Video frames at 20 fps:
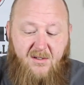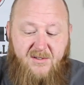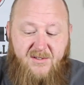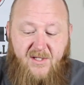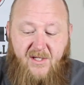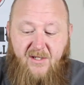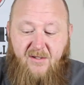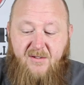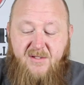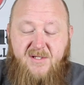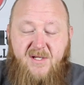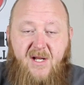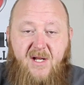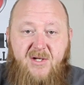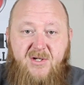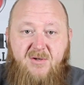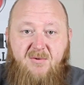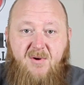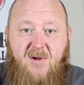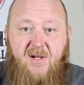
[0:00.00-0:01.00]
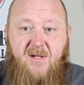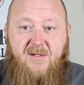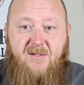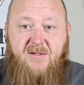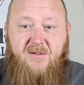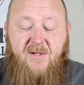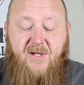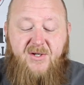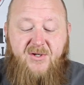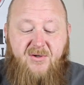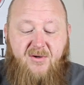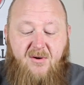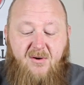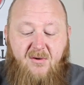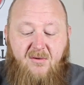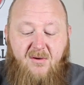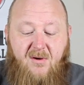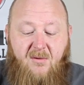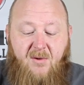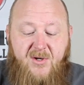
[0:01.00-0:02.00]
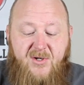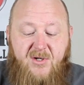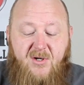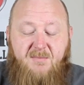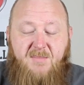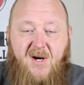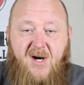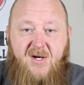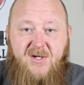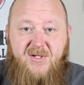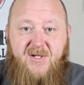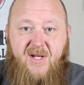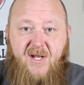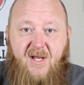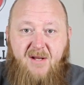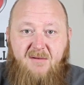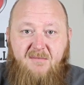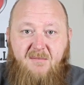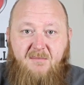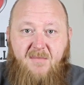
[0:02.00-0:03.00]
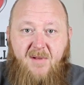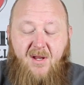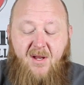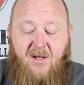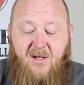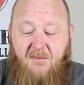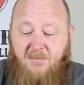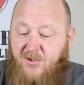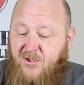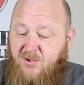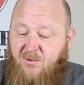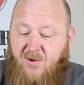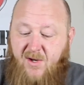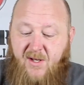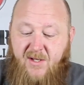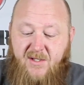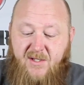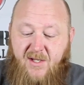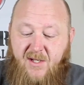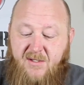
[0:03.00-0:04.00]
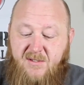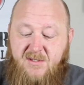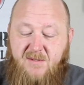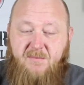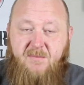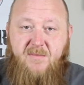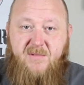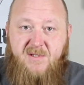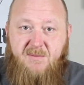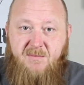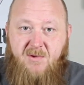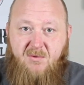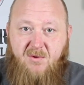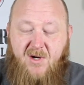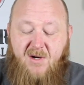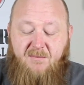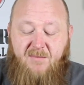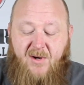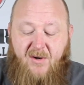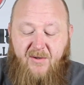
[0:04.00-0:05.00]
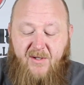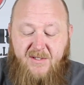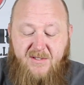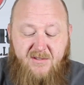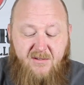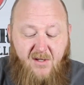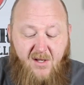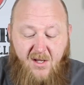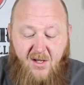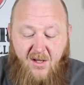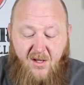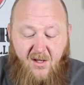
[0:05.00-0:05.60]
Say you decided you wanted to get your own original parts kit, and but you wanted some newer components.